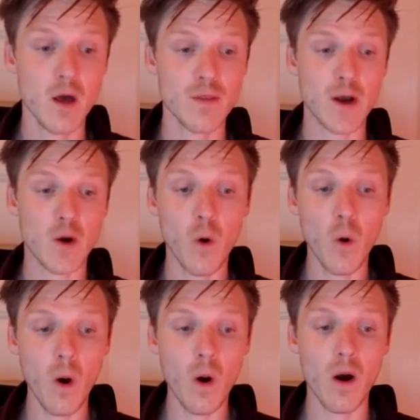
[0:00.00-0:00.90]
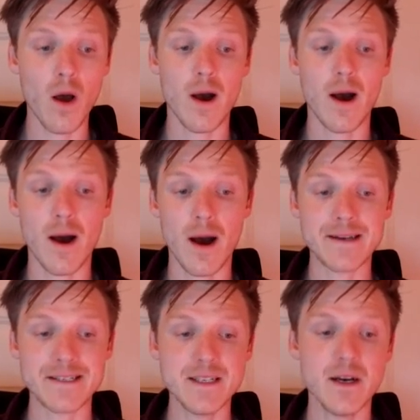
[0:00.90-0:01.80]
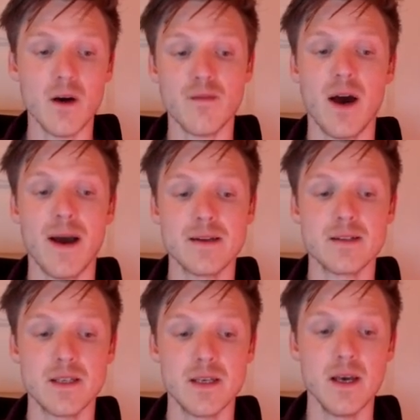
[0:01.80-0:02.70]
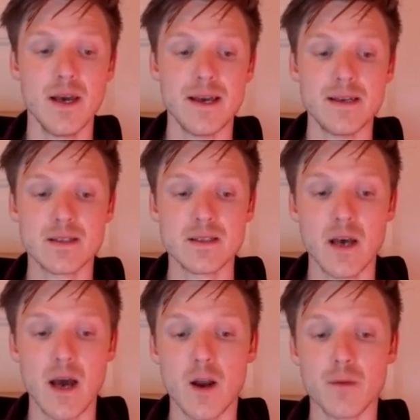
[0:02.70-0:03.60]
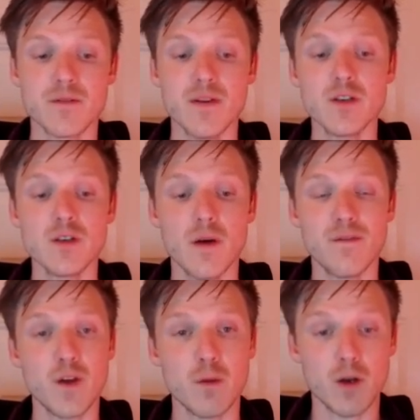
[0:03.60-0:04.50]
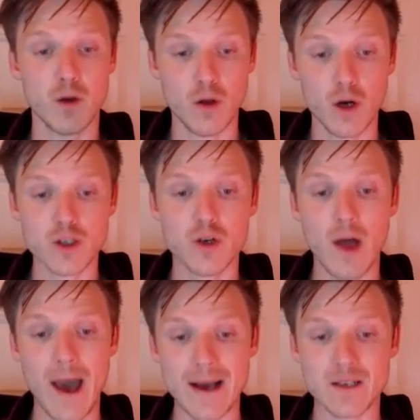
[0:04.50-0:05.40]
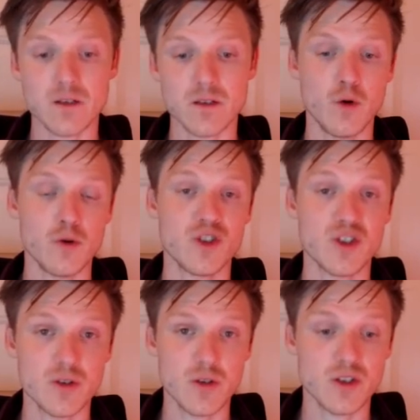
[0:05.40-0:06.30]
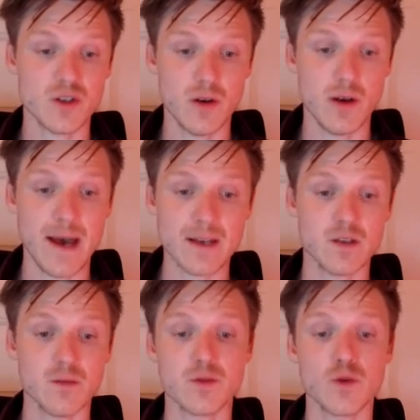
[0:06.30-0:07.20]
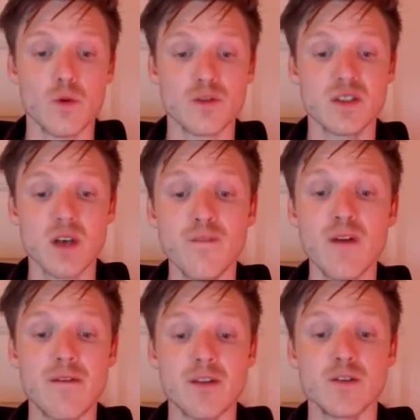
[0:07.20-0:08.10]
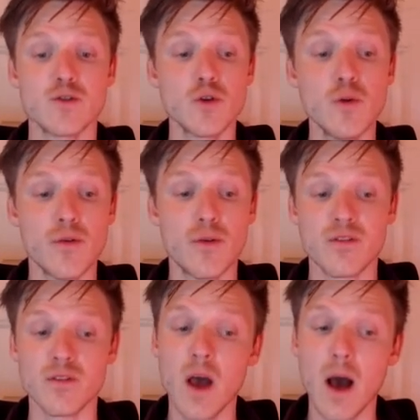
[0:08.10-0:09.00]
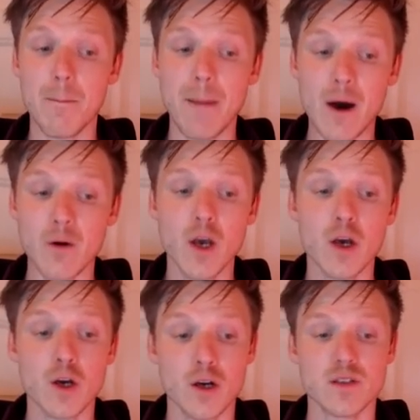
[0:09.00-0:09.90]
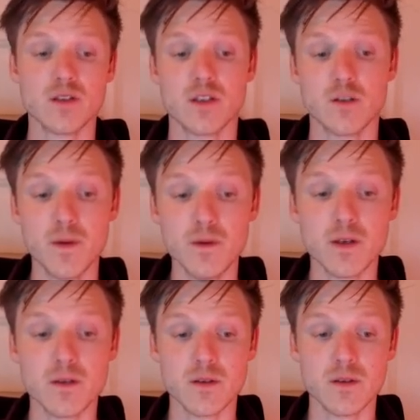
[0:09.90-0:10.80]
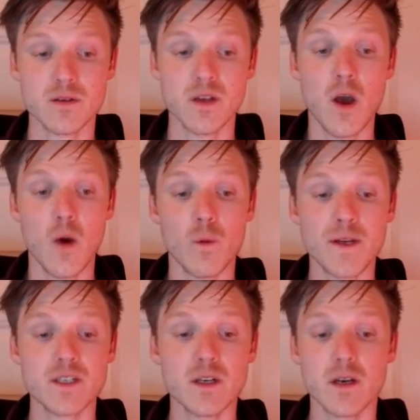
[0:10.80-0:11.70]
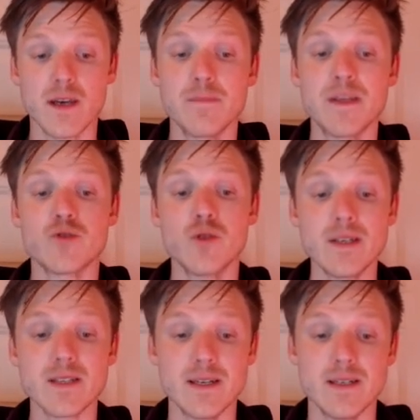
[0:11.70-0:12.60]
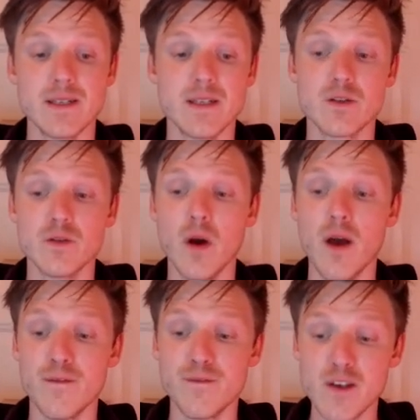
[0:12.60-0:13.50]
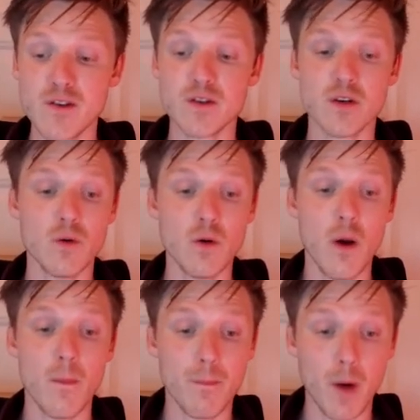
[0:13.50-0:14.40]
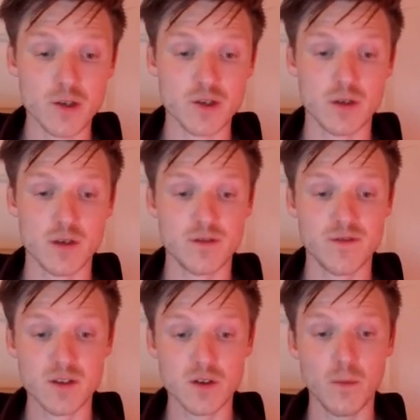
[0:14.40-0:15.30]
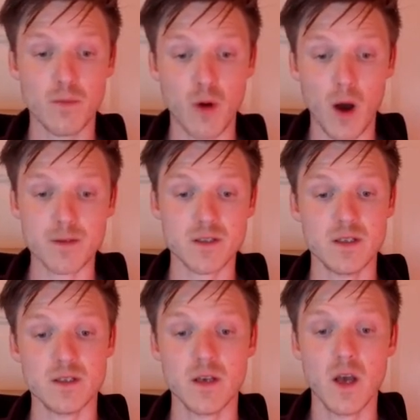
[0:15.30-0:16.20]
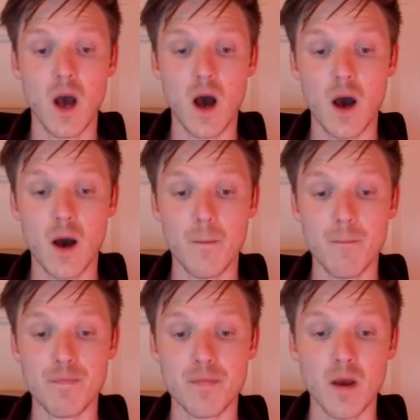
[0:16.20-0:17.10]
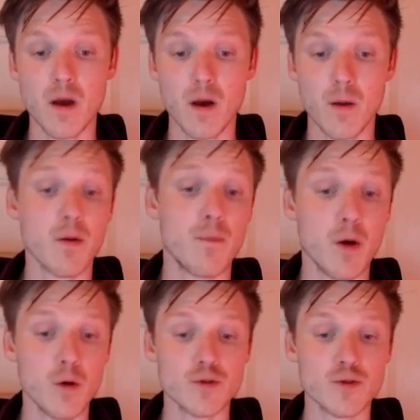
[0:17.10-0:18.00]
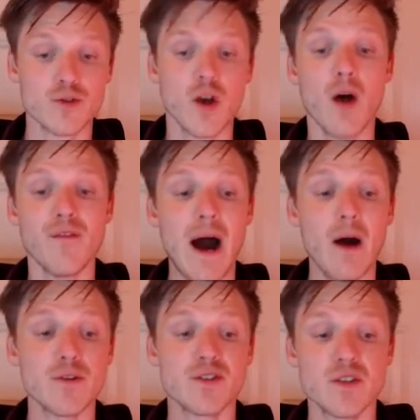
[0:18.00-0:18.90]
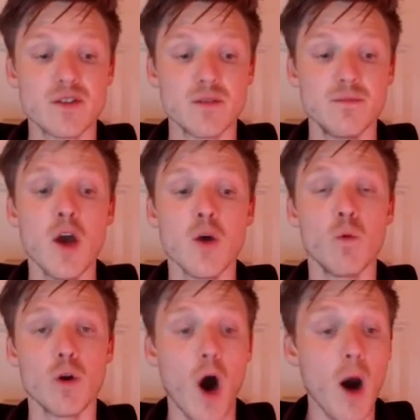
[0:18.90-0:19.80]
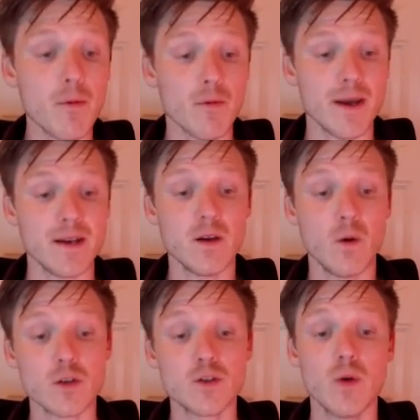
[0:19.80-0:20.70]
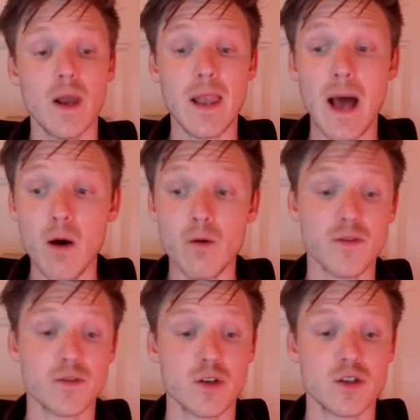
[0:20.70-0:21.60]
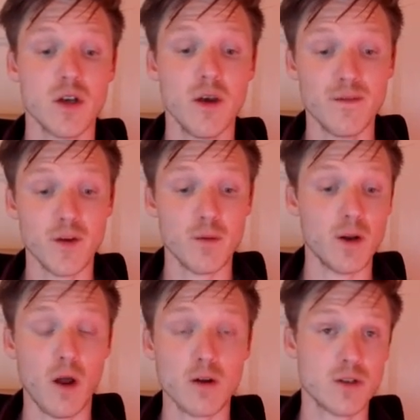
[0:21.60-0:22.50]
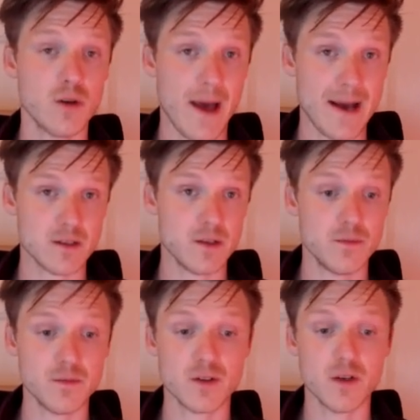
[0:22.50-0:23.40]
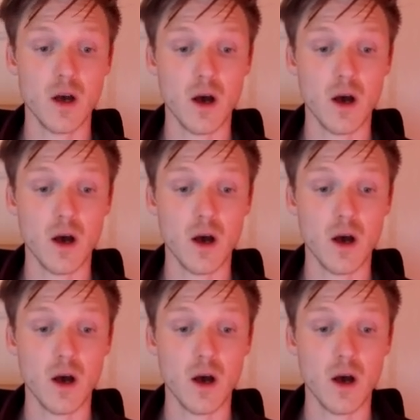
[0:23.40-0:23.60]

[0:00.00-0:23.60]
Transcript: The core idea of IIT is an observation of phenomenological axioms or self-evident truths about conscious experiences, which can be translated into physical postulates, physical properties, proposals of how the system would operate in order to allow for such phenomenological axioms